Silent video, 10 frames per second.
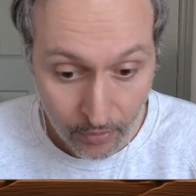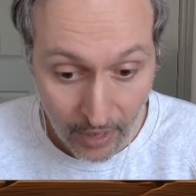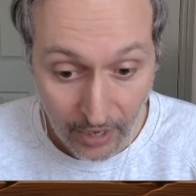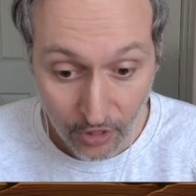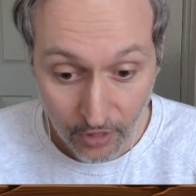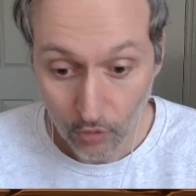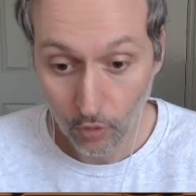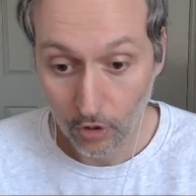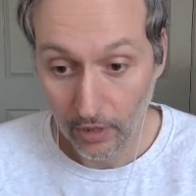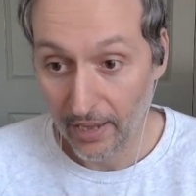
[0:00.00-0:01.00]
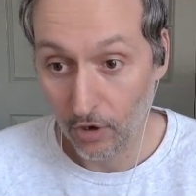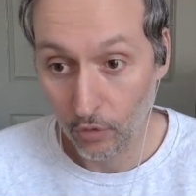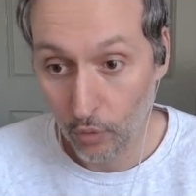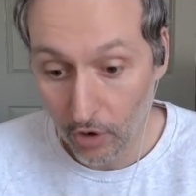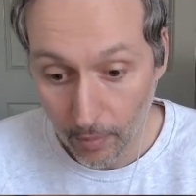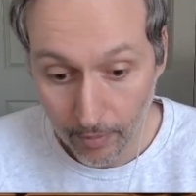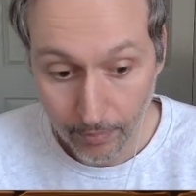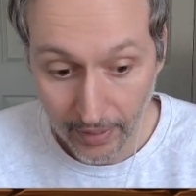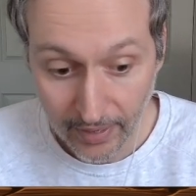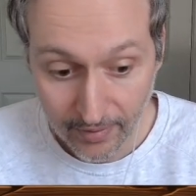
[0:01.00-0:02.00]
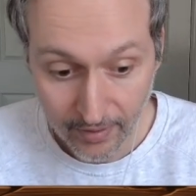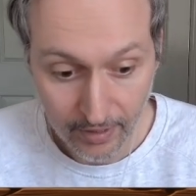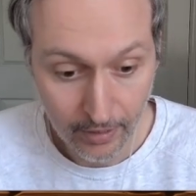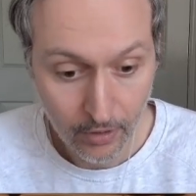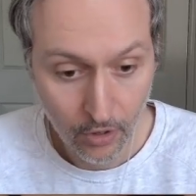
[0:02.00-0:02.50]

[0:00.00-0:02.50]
and you think, well, hang on, we're up a piece here,